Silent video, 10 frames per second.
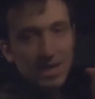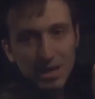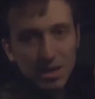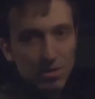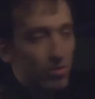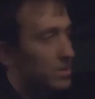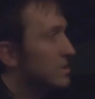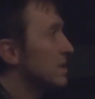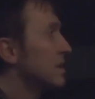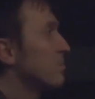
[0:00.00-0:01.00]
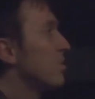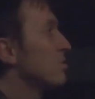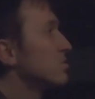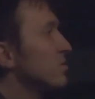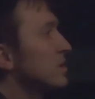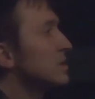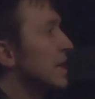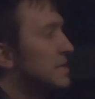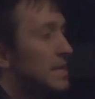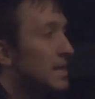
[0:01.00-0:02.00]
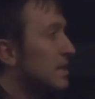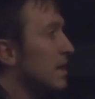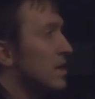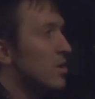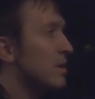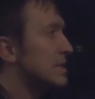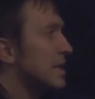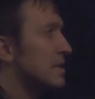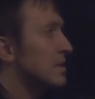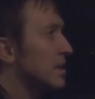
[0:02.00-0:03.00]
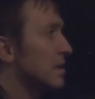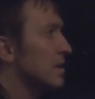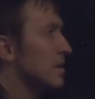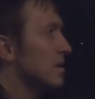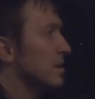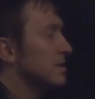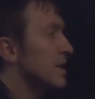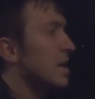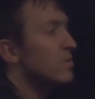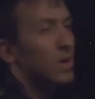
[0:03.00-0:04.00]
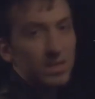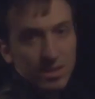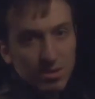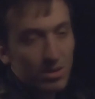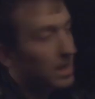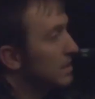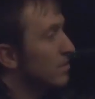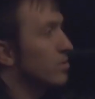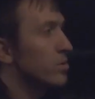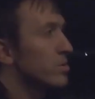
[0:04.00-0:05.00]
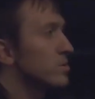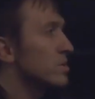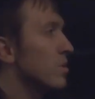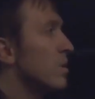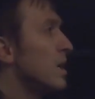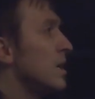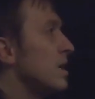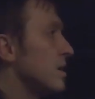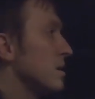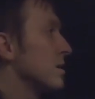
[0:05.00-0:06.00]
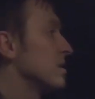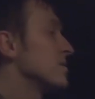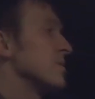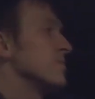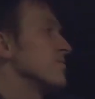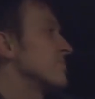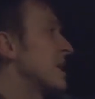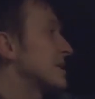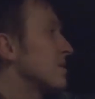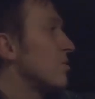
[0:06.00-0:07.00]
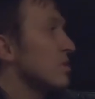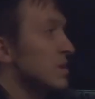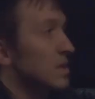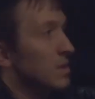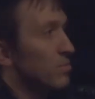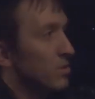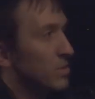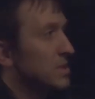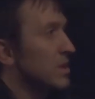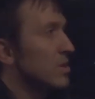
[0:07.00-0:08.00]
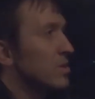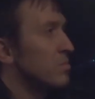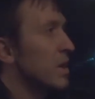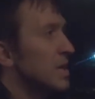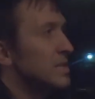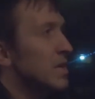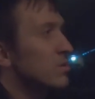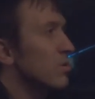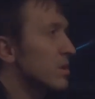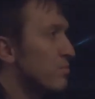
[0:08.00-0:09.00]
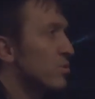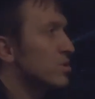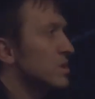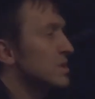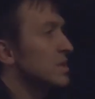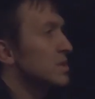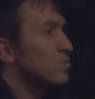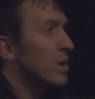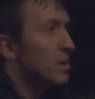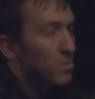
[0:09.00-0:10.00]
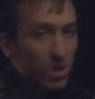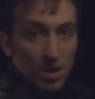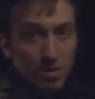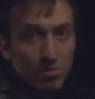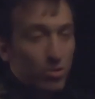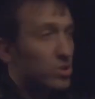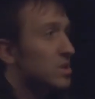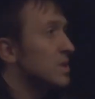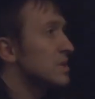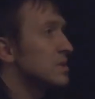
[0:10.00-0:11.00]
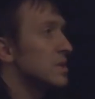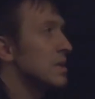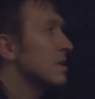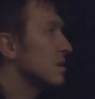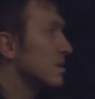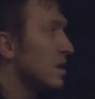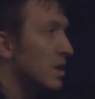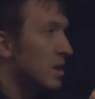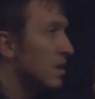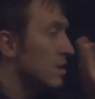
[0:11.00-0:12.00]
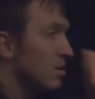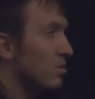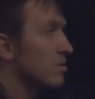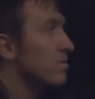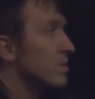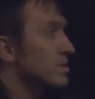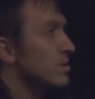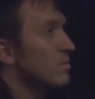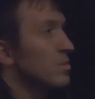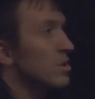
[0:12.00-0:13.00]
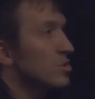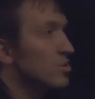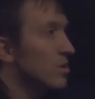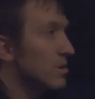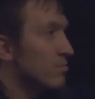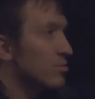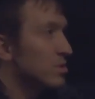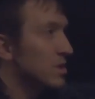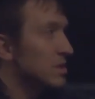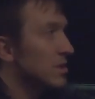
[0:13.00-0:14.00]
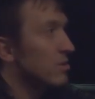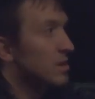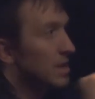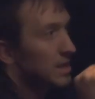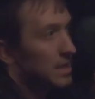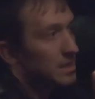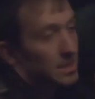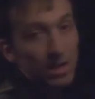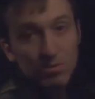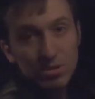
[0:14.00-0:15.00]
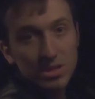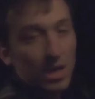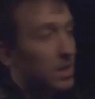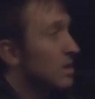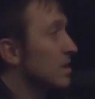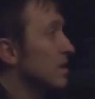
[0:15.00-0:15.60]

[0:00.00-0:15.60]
kind of noise in the ball joints. I checked the tire rods and all that, they were good. So that's the only thing that pretty much that it could be. I checked all the bushings, the sway bar bushings, and all the rest of them, the control arm bushings. The only thing I didn't check was that